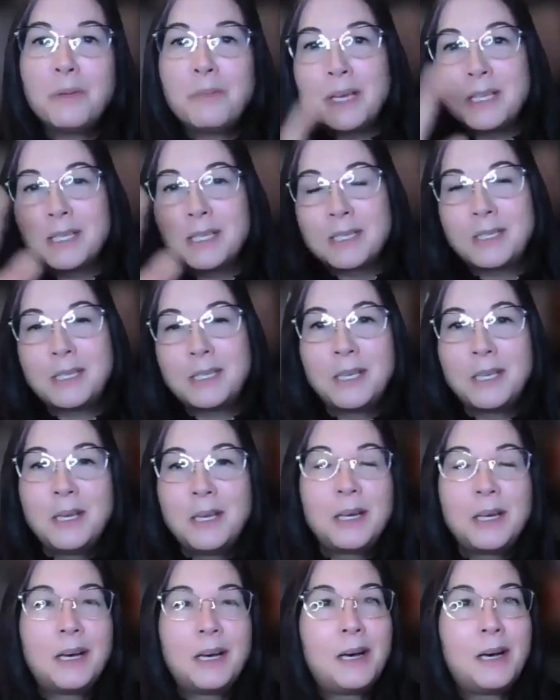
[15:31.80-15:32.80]
the best,
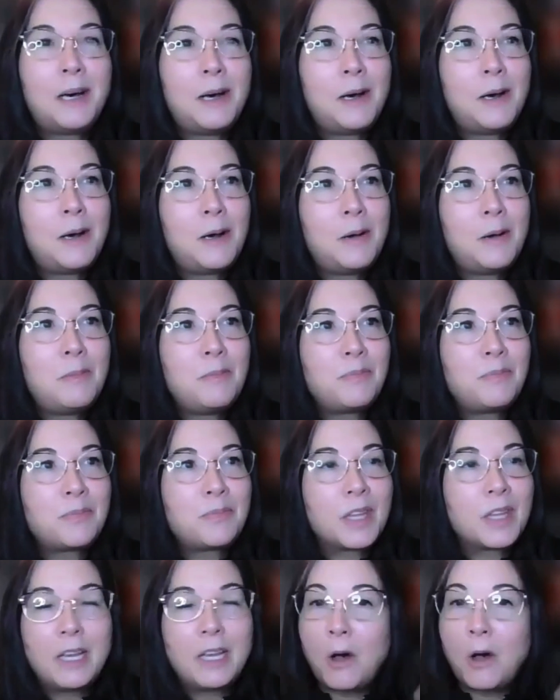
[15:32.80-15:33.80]

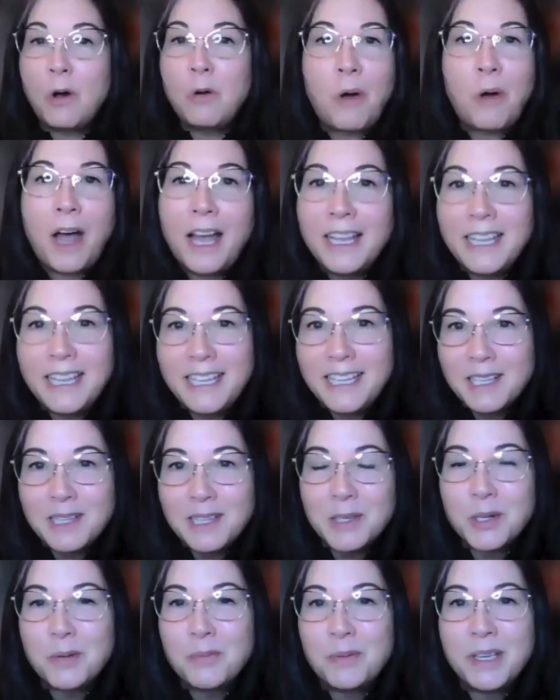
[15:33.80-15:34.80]
Hawaii a
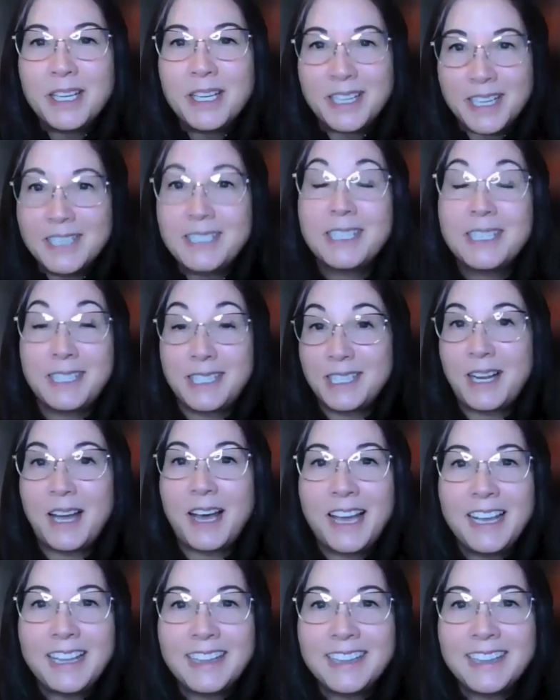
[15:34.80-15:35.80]
little bit because it's an
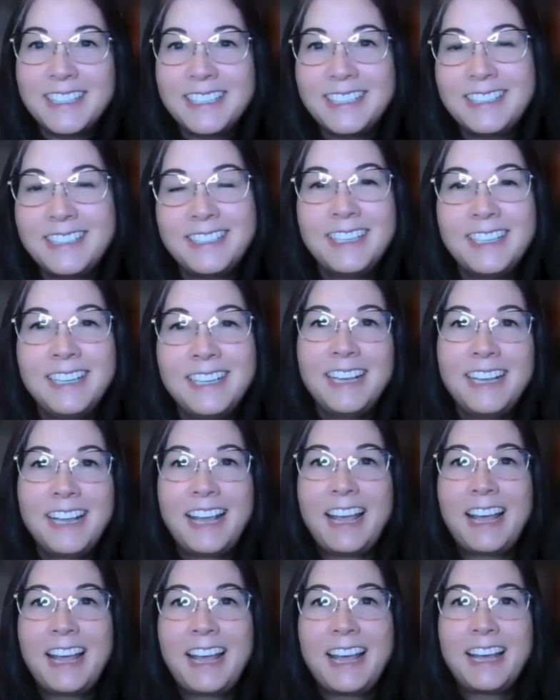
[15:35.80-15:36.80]
island,
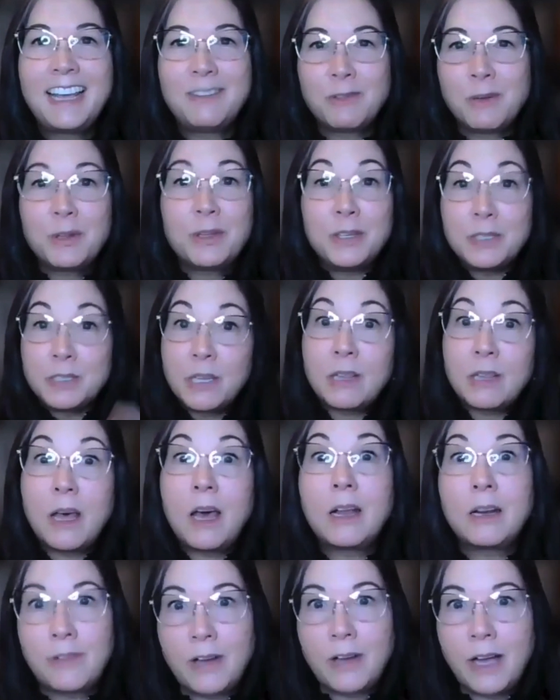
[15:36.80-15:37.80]
and well, there's a
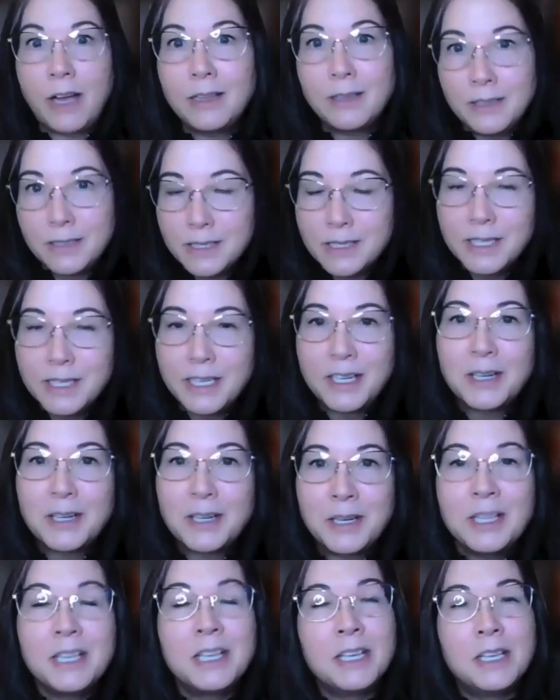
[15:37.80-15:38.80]
lot of islands
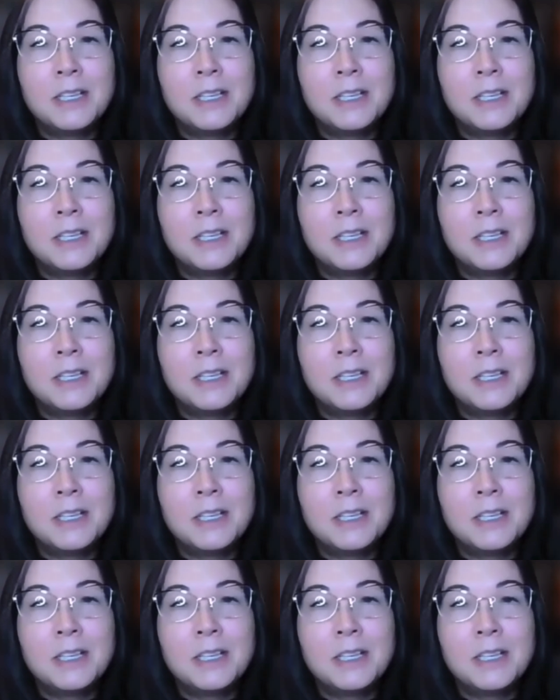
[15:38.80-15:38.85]
there.